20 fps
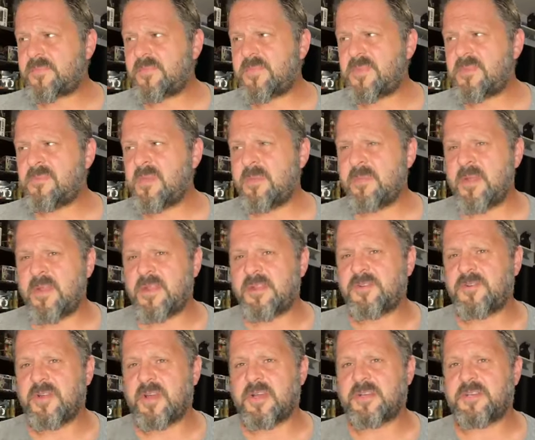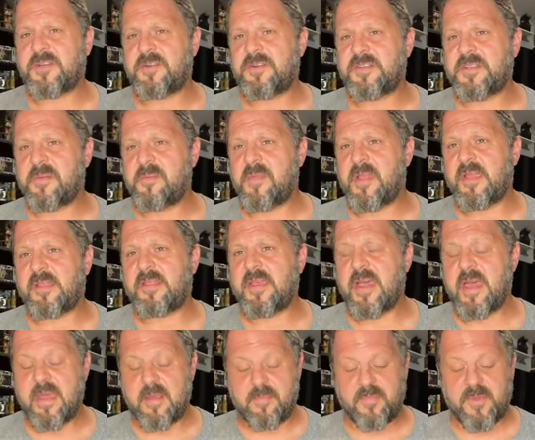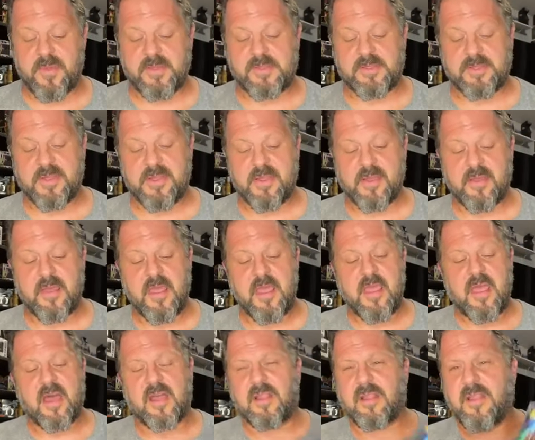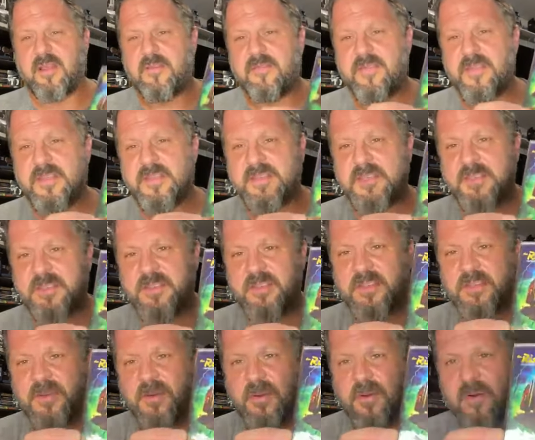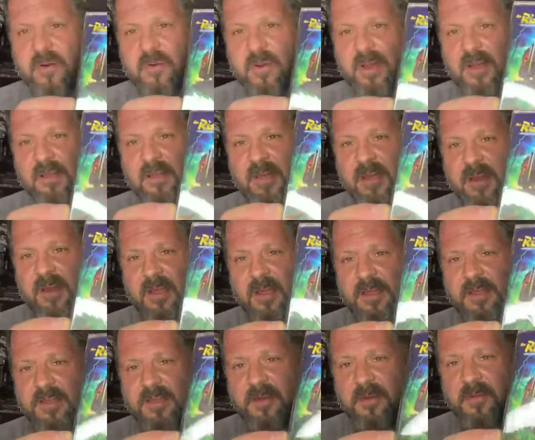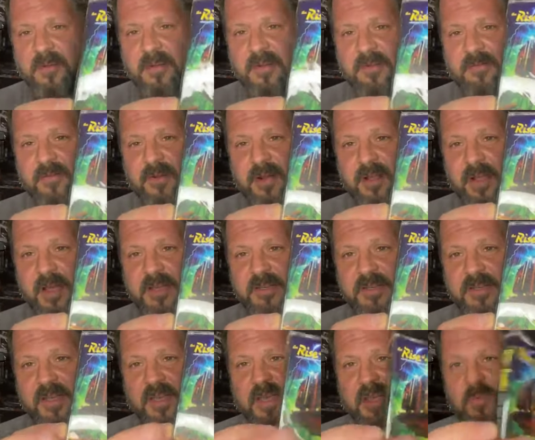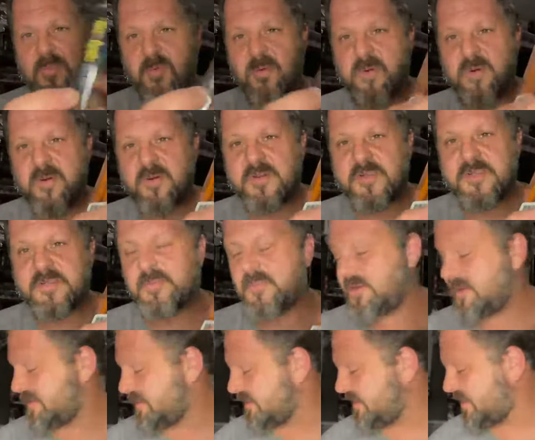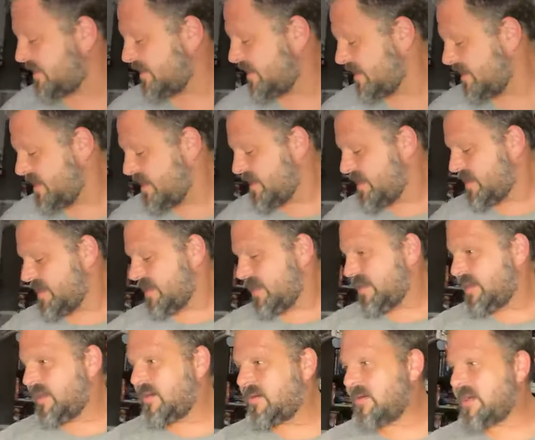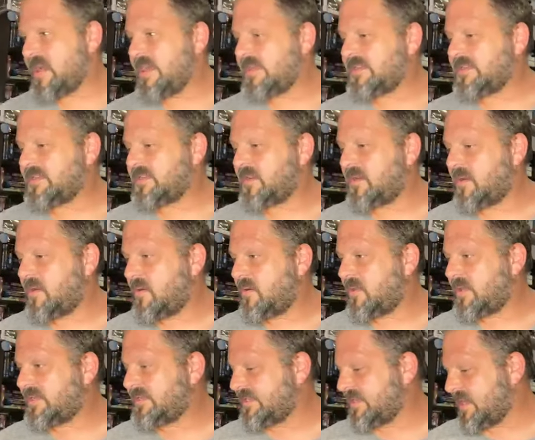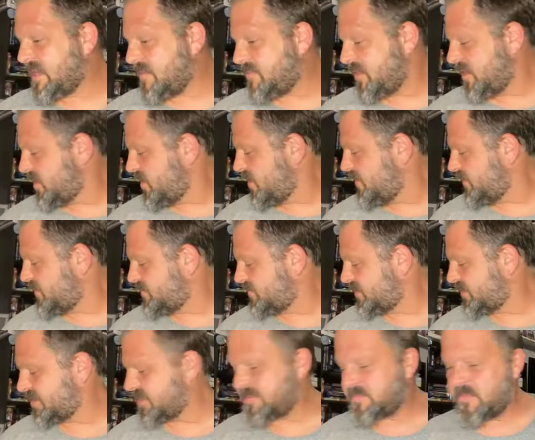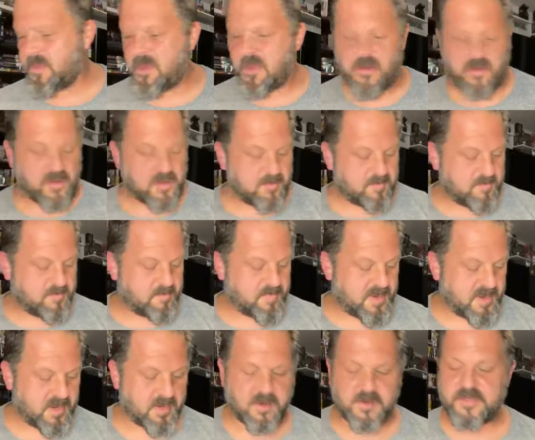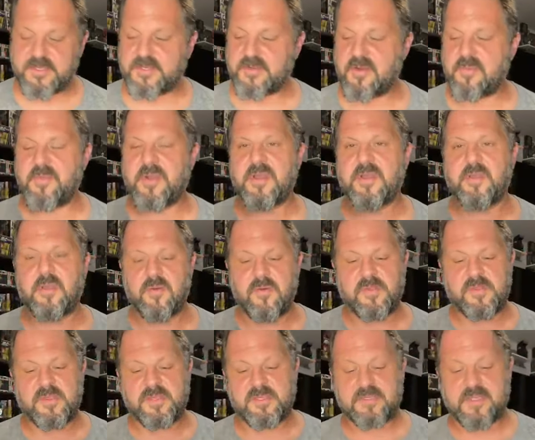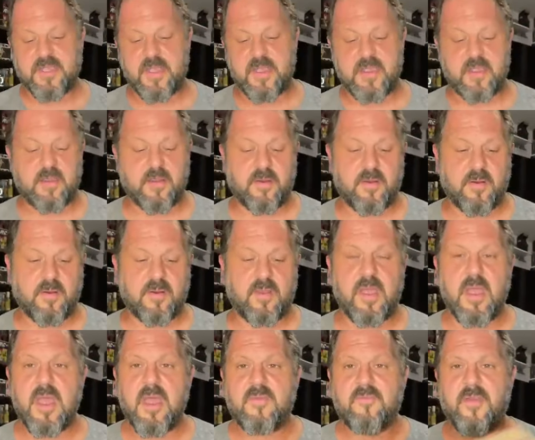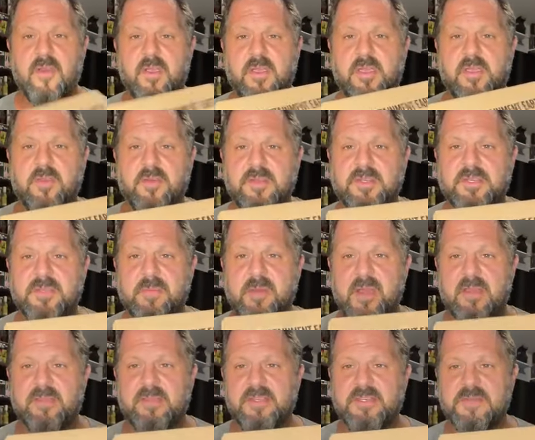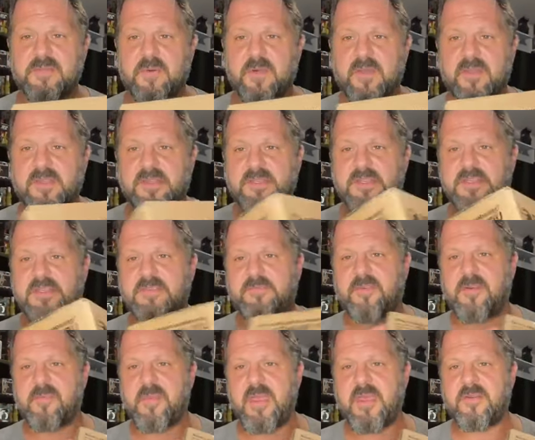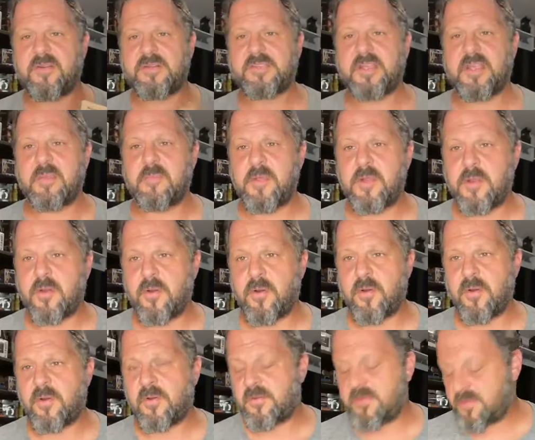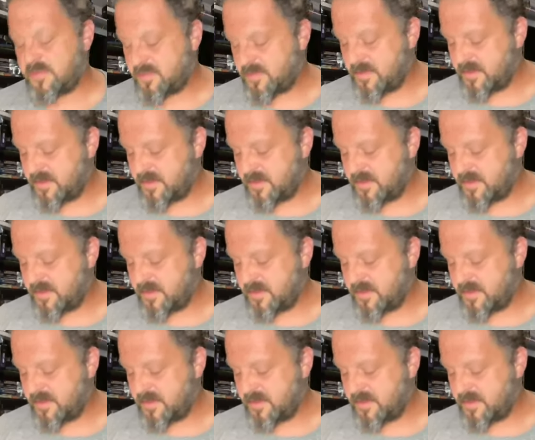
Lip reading: Maybe an introduction or something like that. But I love this art right there. You can see all the different classic keyboards. But all right, so let's see. I'm going to go from smaller to bigger. So I'm going to go with this guy here. Very curious about this one. This is from Entertainment Earth,